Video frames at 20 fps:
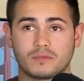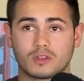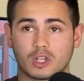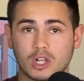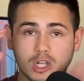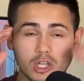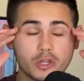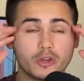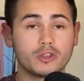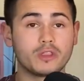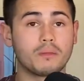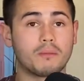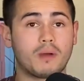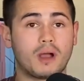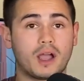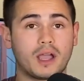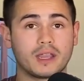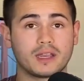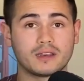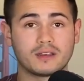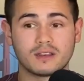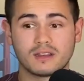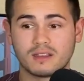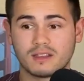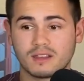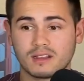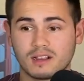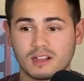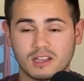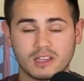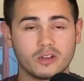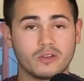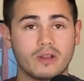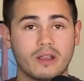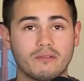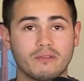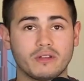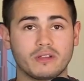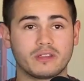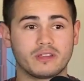Clear the mind, clear
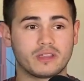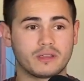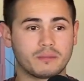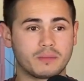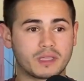everything,